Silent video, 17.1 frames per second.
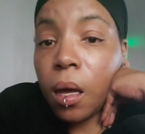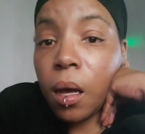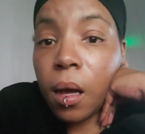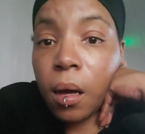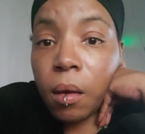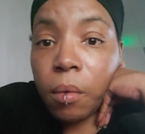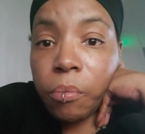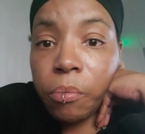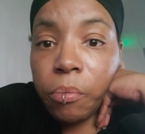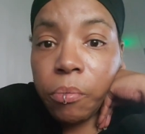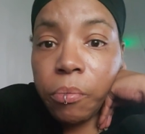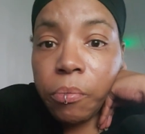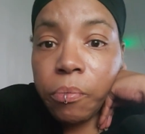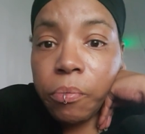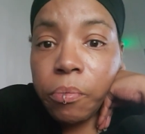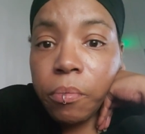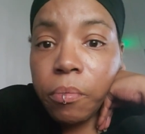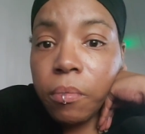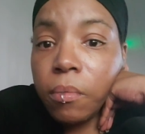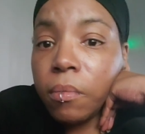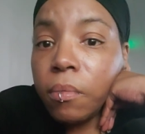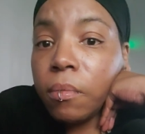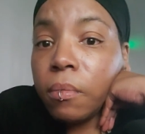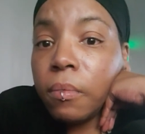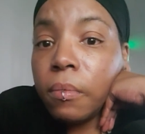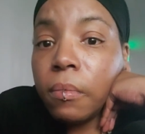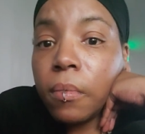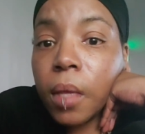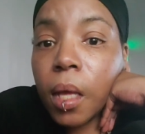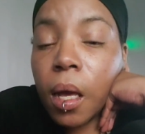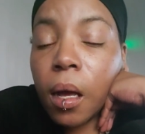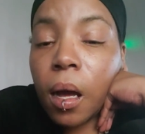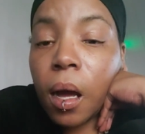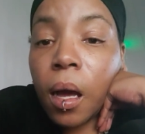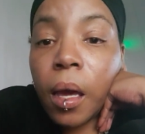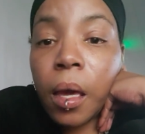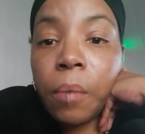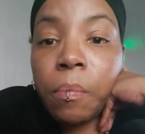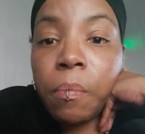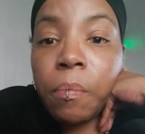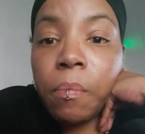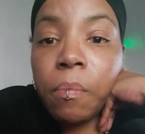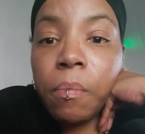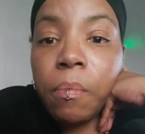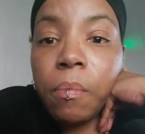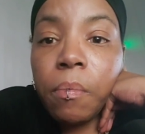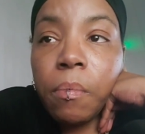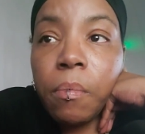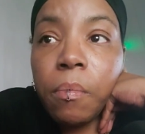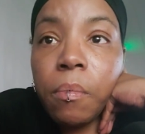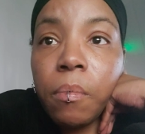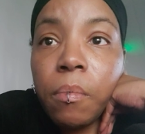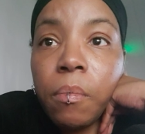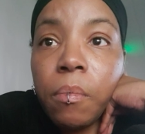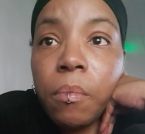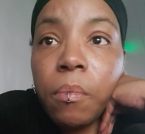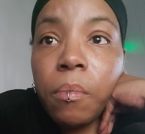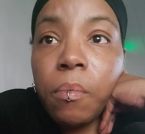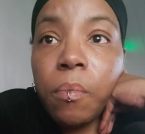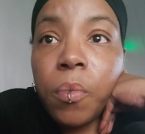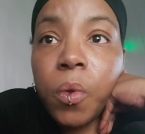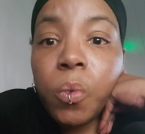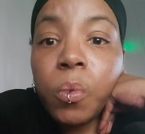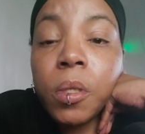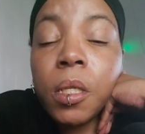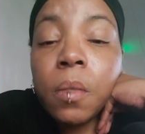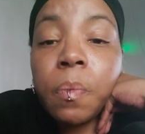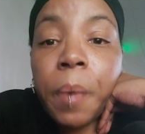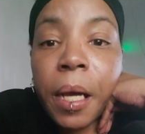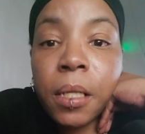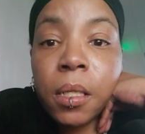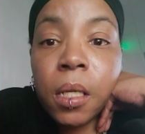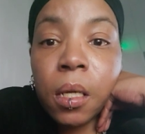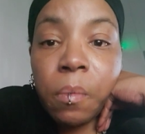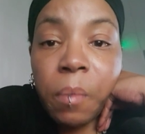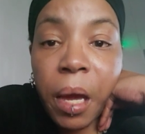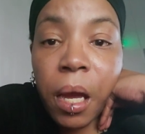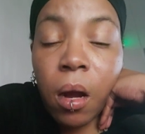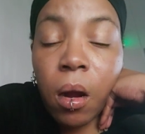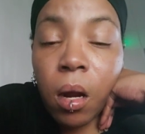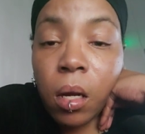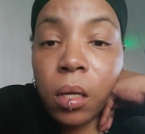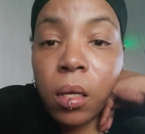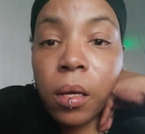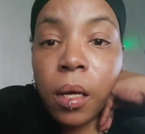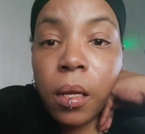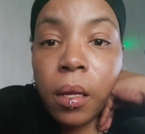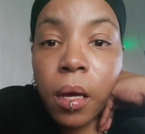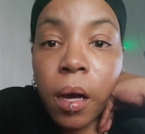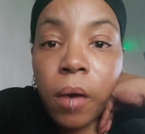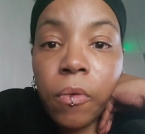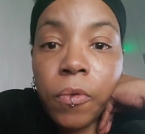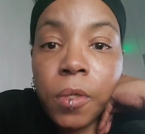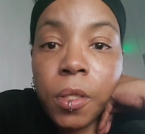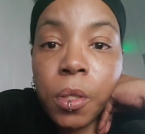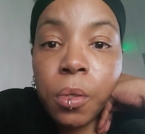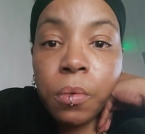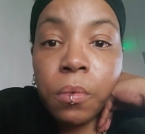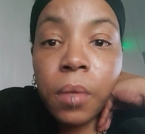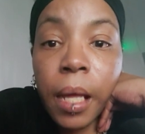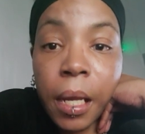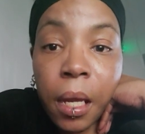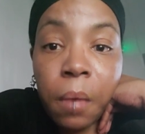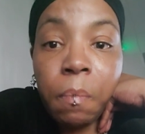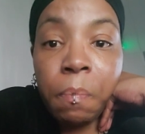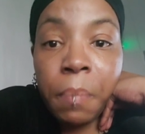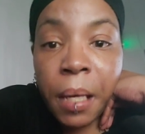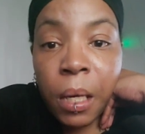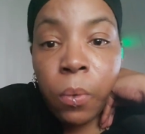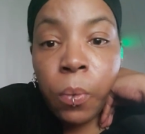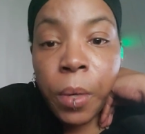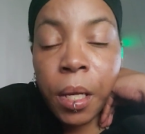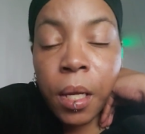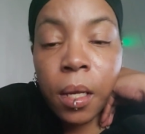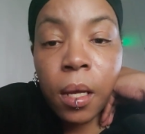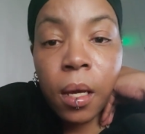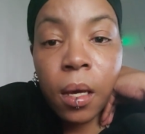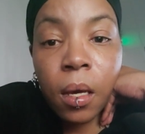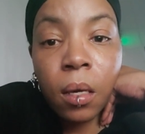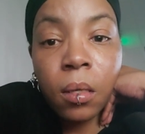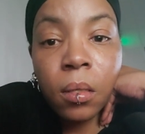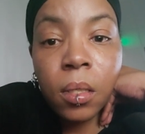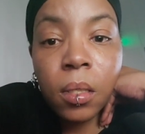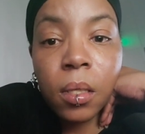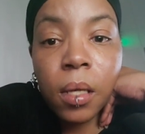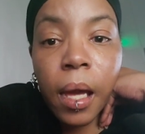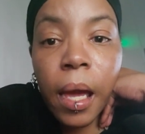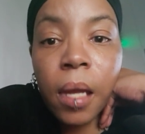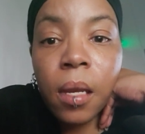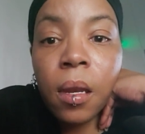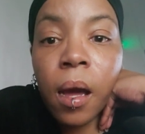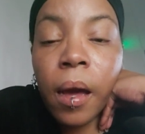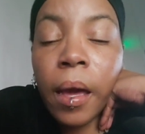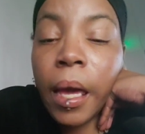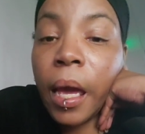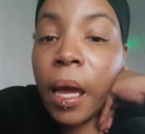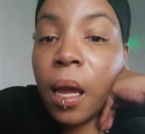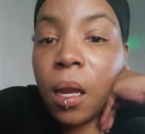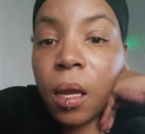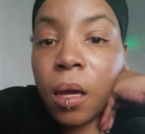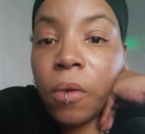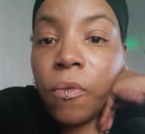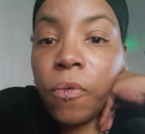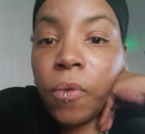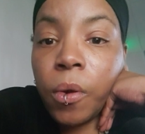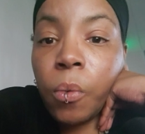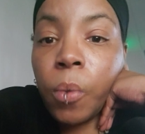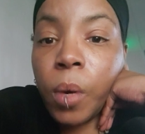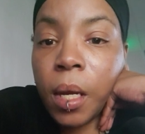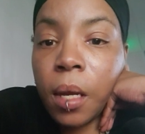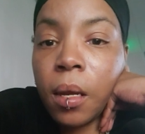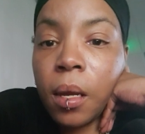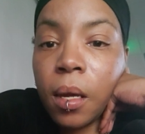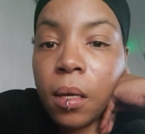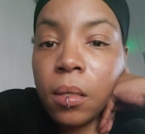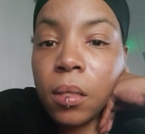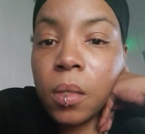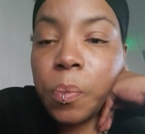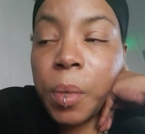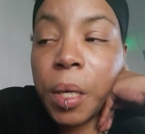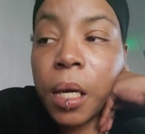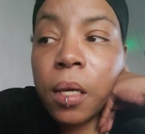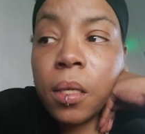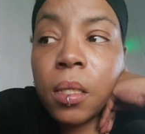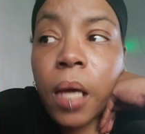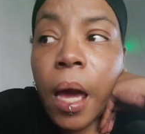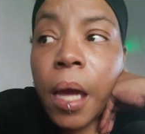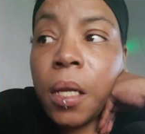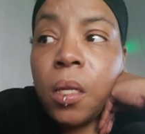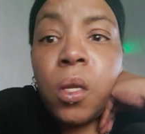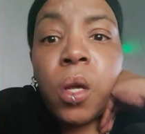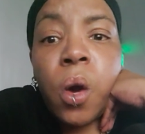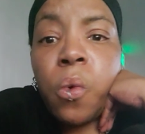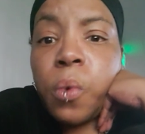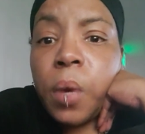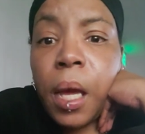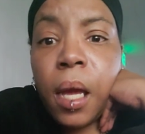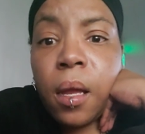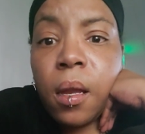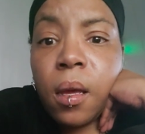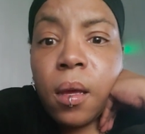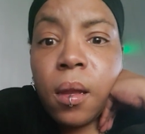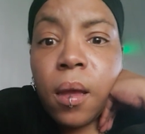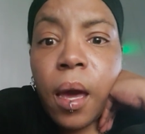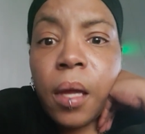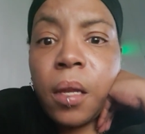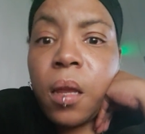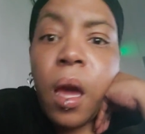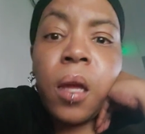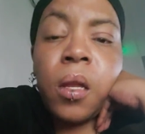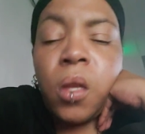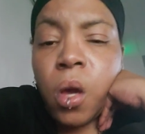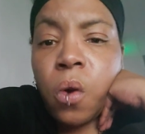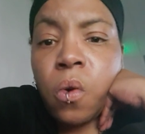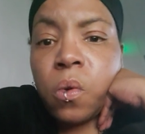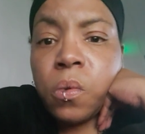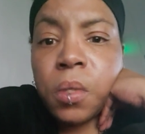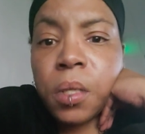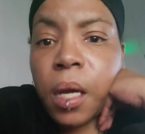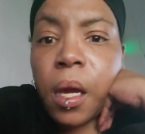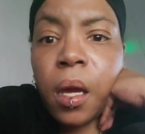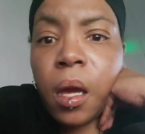Um, I'm respecting my art enough to let it be what it is and not hate it for what it is, because I don't hate it. I don't.